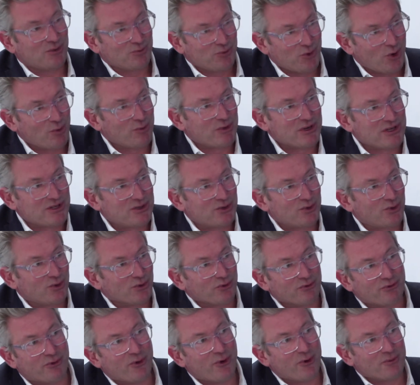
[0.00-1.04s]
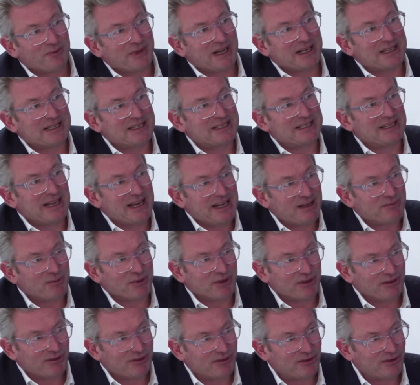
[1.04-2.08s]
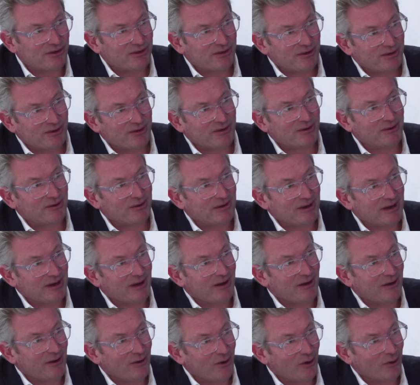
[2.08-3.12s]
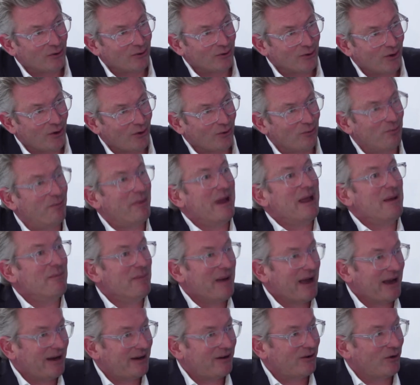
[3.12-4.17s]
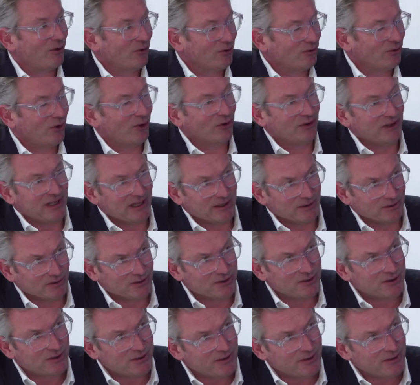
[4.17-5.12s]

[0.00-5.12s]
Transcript: numbers to confirm that statement on payback on yields?